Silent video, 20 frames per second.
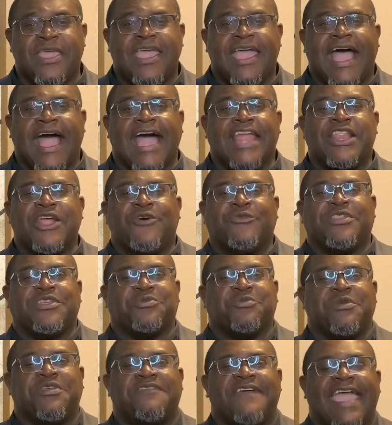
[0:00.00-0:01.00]
I know that
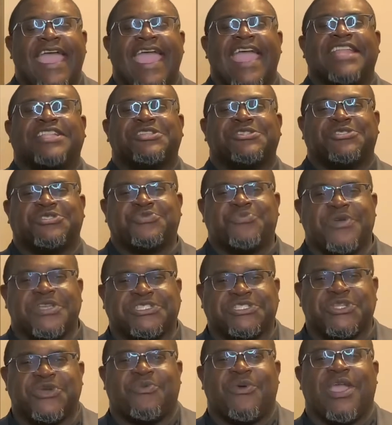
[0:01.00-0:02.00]
we've had to
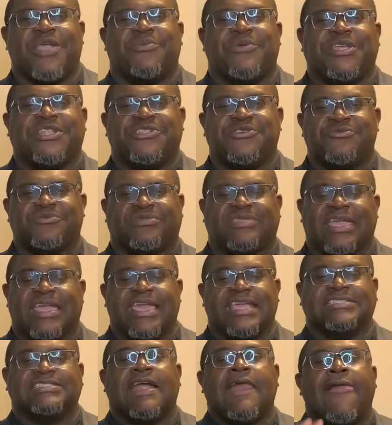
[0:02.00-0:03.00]
switch the way we do
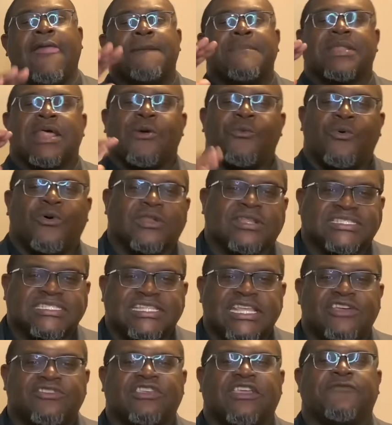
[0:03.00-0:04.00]
things, but I want to
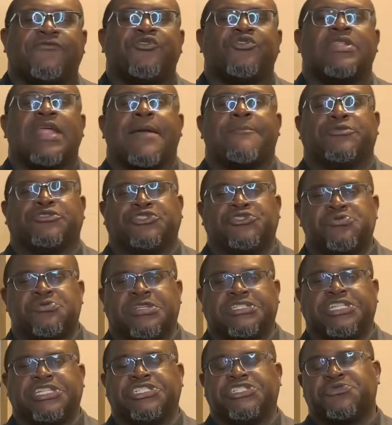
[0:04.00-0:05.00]
still give you an
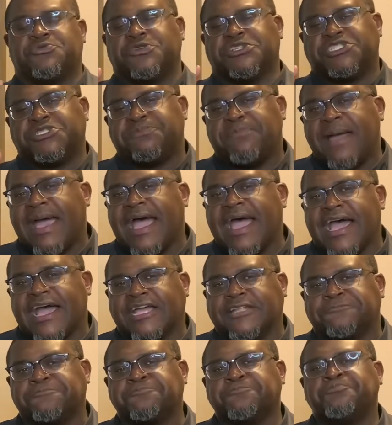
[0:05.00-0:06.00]
opportunity to
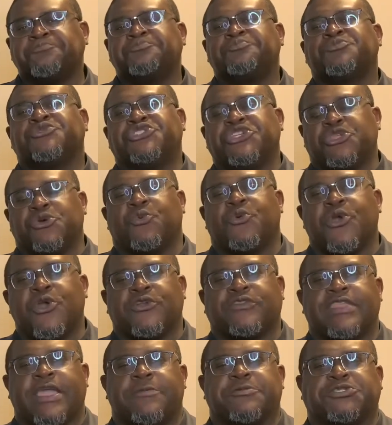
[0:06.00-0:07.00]
respond to the
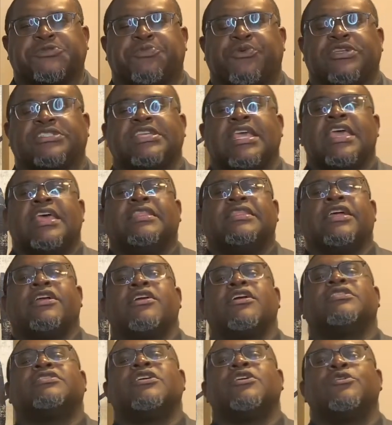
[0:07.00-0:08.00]
word that was preached.
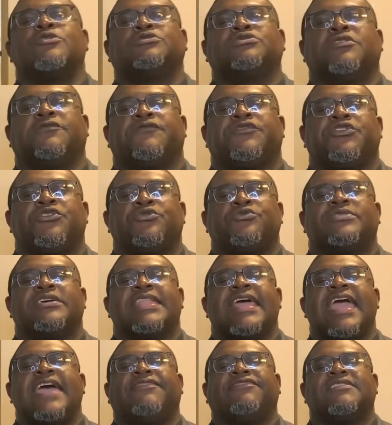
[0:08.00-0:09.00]
There are those of you that
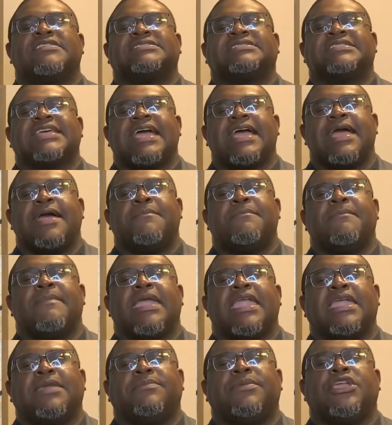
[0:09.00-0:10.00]
at this time
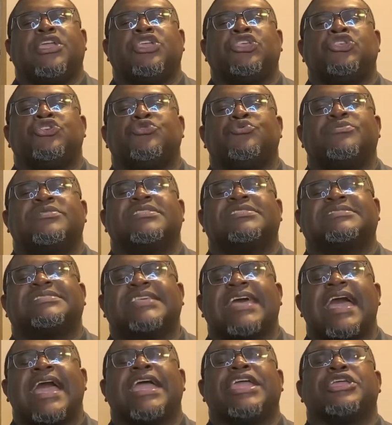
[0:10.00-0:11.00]
maybe you
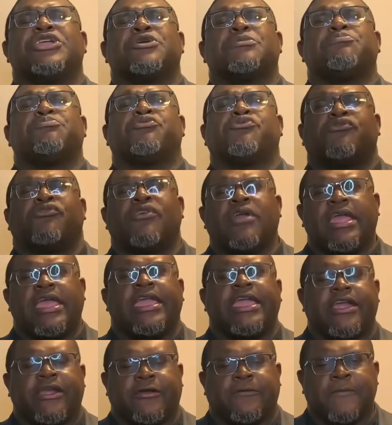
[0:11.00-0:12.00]
desire
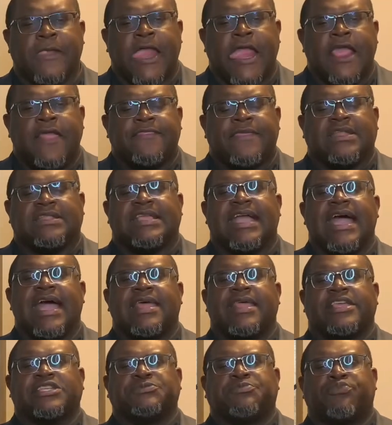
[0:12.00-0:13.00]
prayer, that
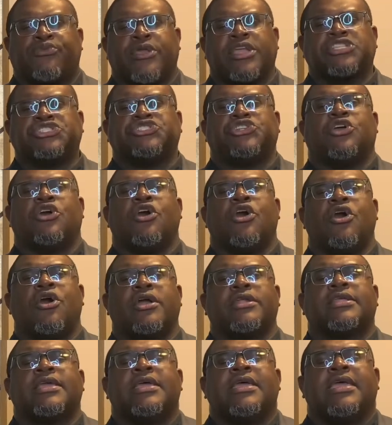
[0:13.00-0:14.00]
God has pricked your
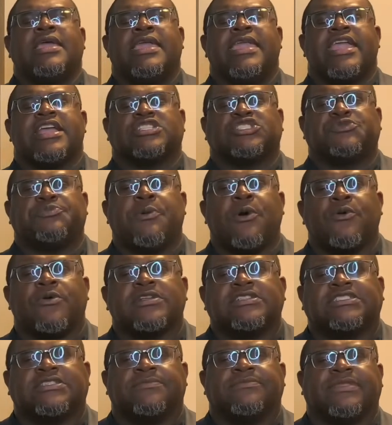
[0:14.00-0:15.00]
heart. He has
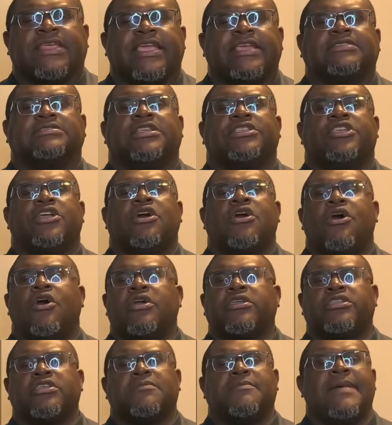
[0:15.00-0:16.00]
spoken some things in your
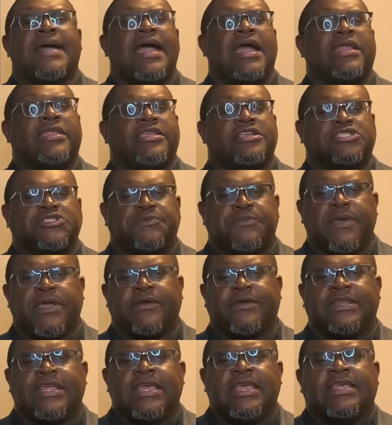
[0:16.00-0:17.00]
heart, your mind, your
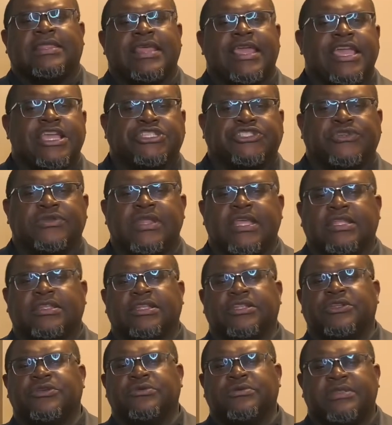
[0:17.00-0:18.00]
spirit, things you need
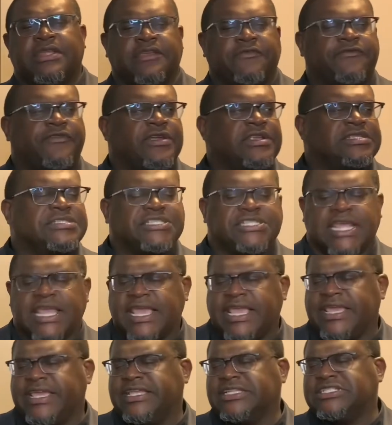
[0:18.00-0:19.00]
to do different,
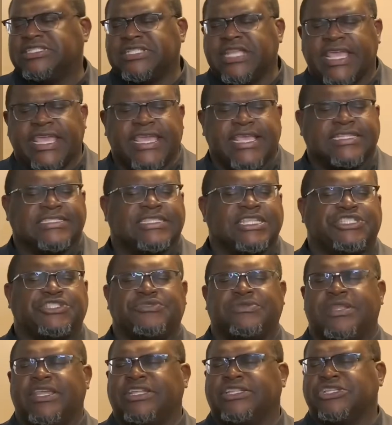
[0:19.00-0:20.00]
change, things that
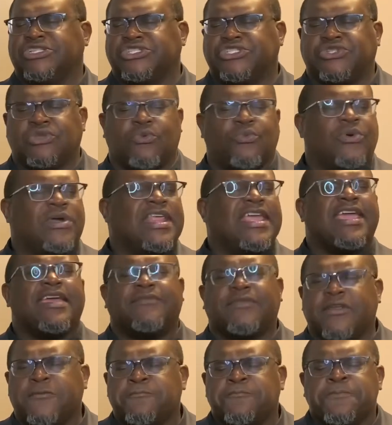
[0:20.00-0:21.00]
you need to, stop,
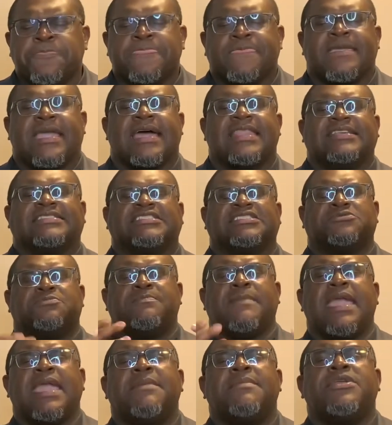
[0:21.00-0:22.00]
whatever. God says,
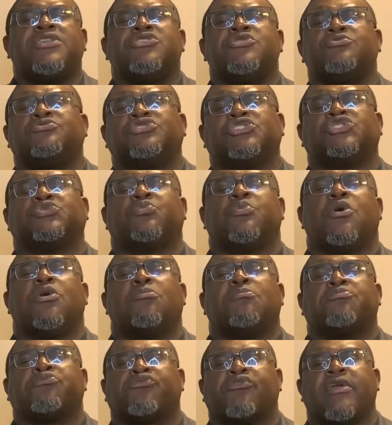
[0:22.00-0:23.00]
maybe you just
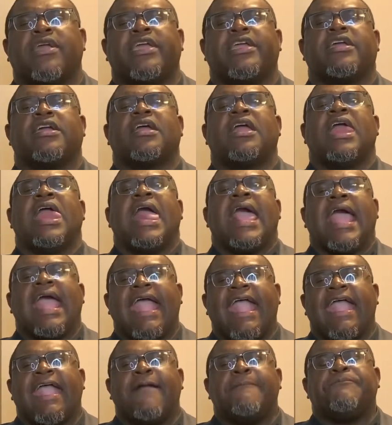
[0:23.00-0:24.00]
want prayer
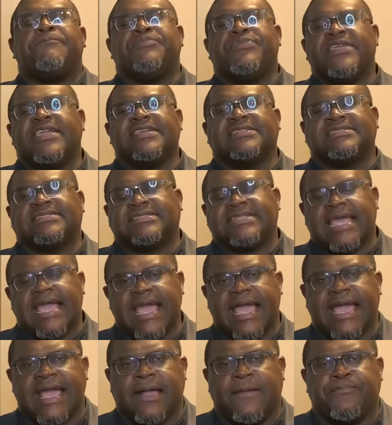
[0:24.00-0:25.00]
at this
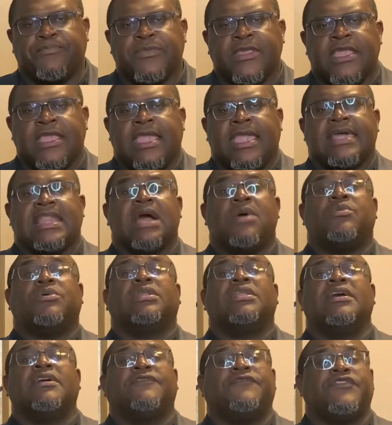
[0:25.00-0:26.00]
time. And I would
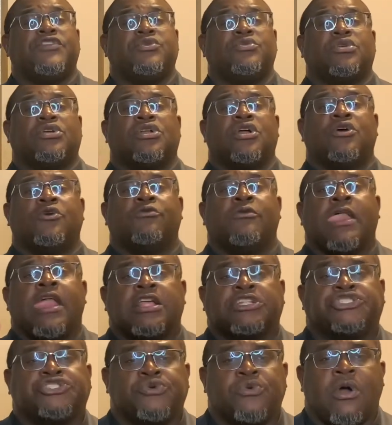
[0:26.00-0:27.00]
love for you to go
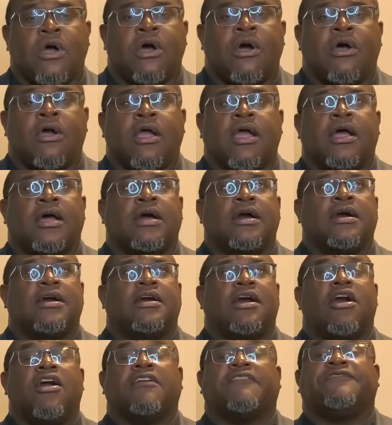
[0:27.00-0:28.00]
to our, uh,
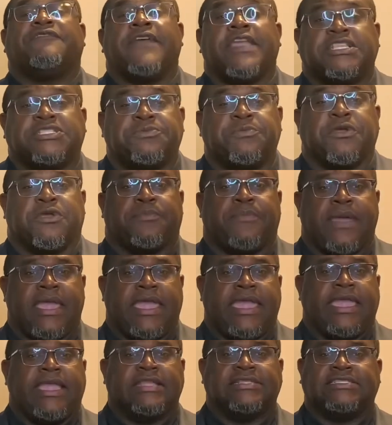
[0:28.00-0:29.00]
uh, our Facebook
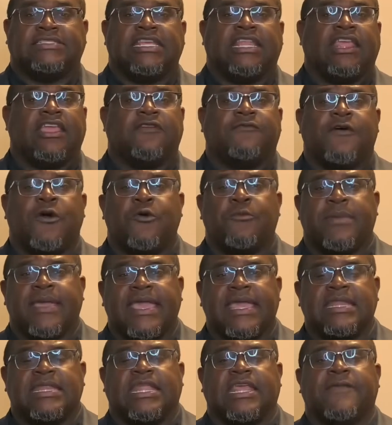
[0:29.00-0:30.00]
page, City of Hope
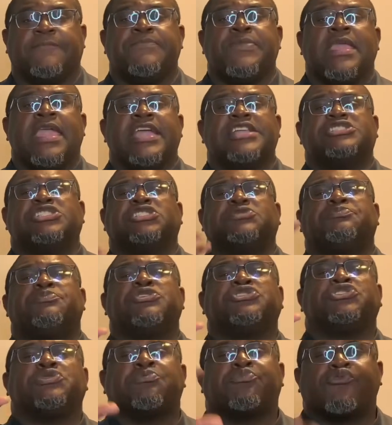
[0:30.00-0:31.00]
Indy, and just
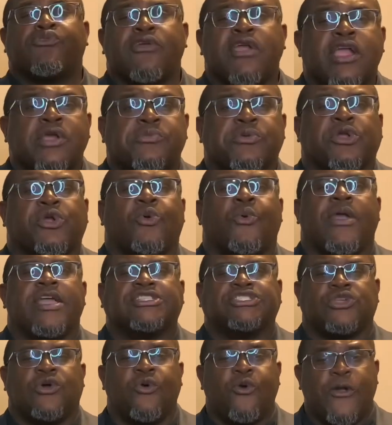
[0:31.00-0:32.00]
put your prayer
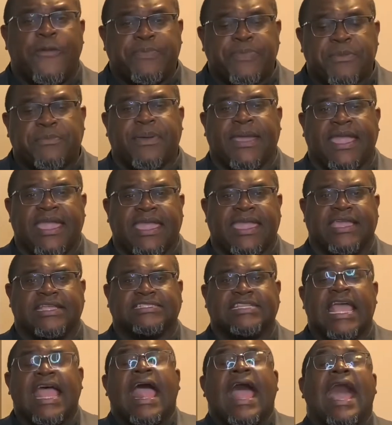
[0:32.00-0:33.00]
request on the page.